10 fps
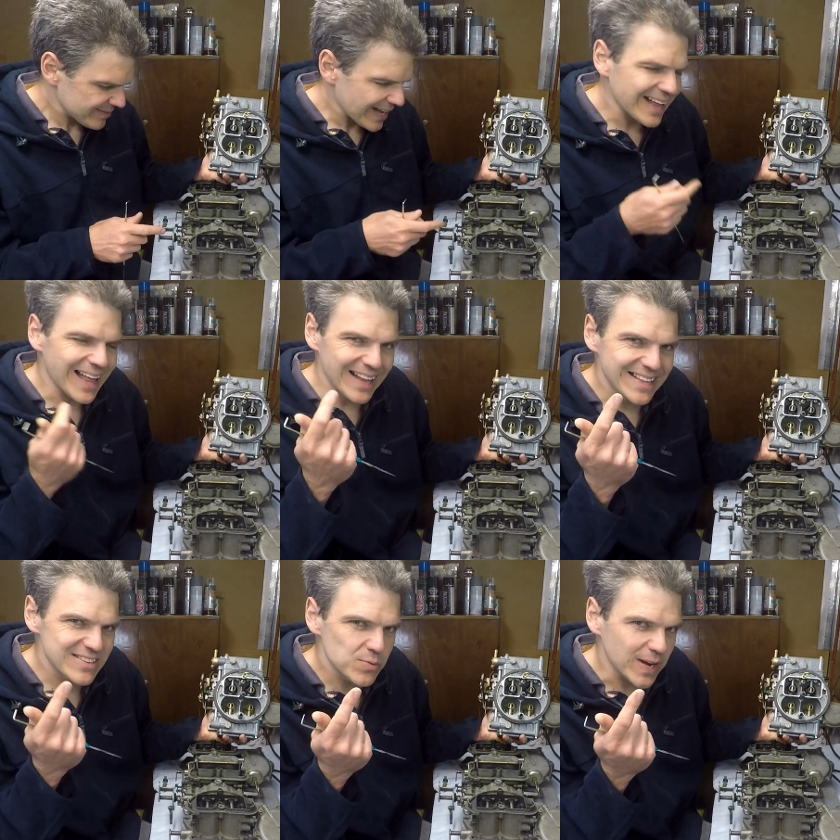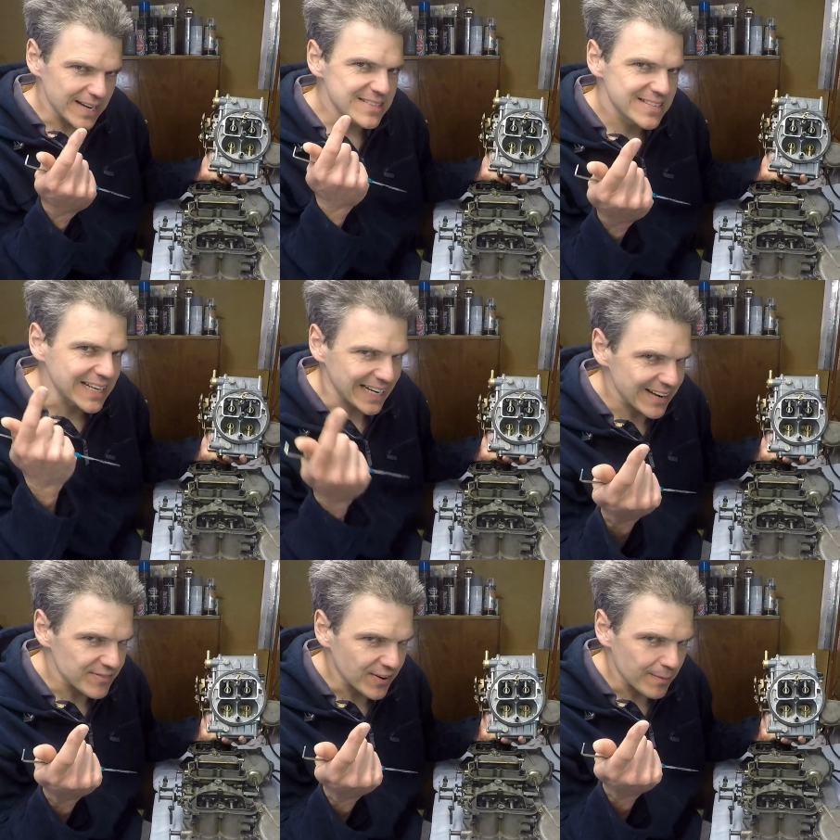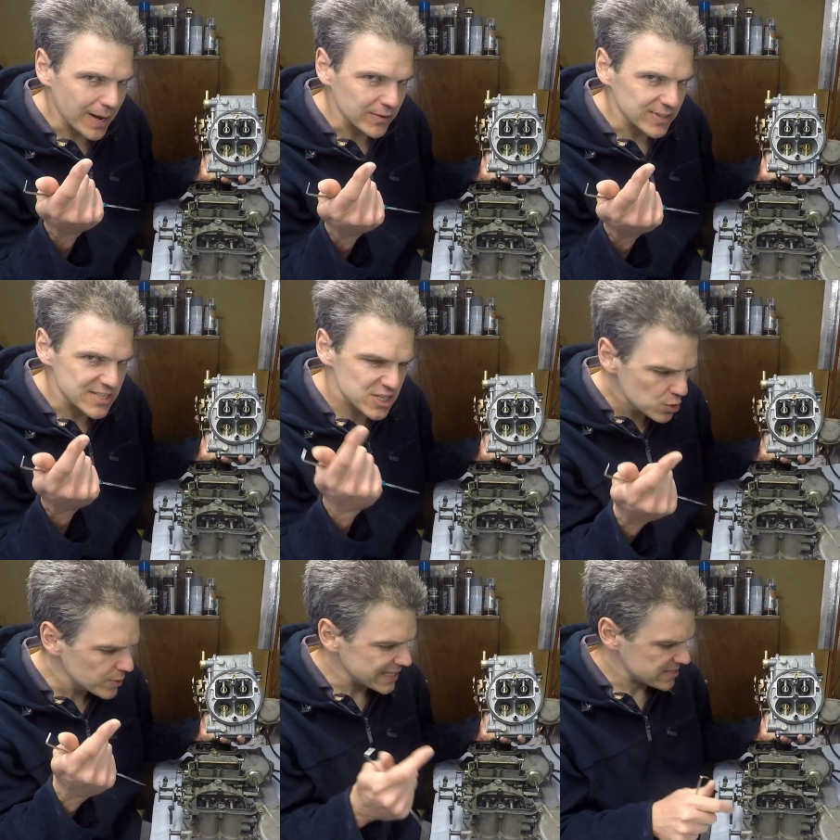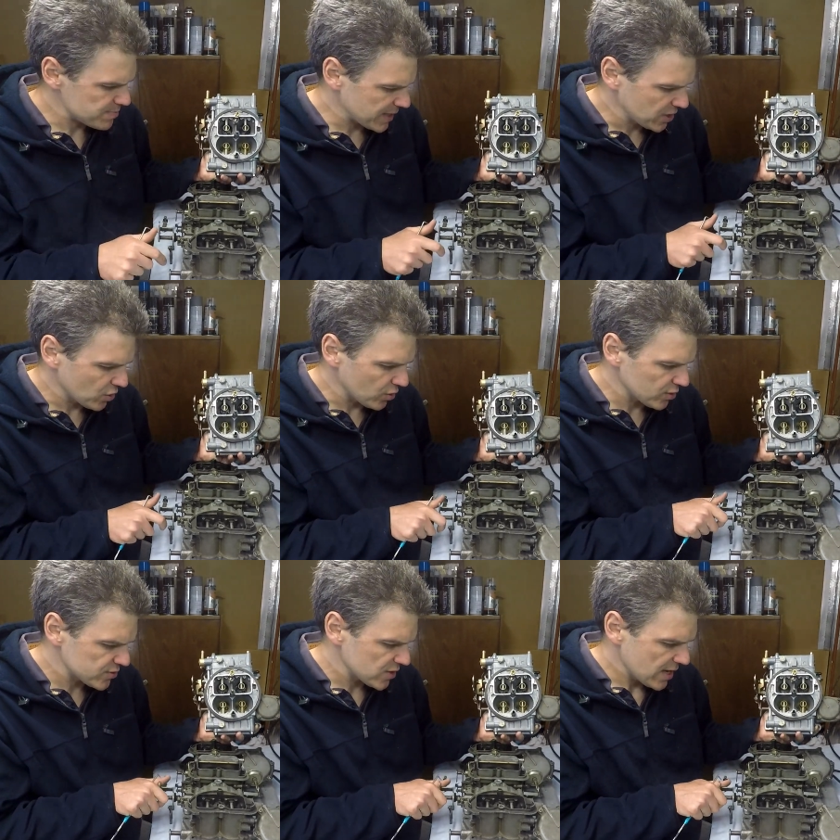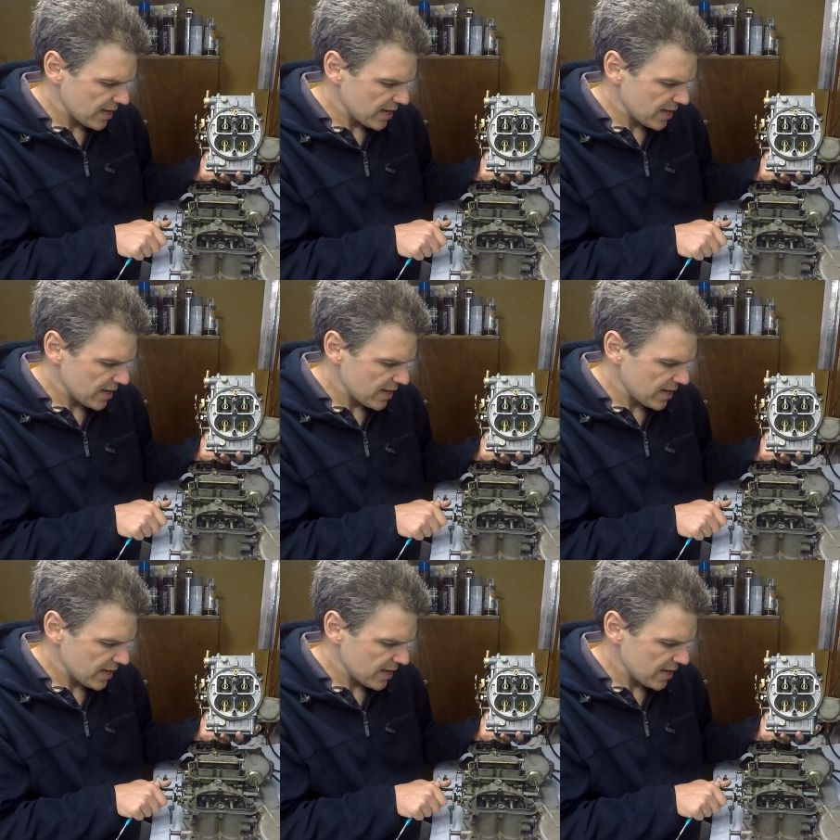and that's why it's clever about these units, because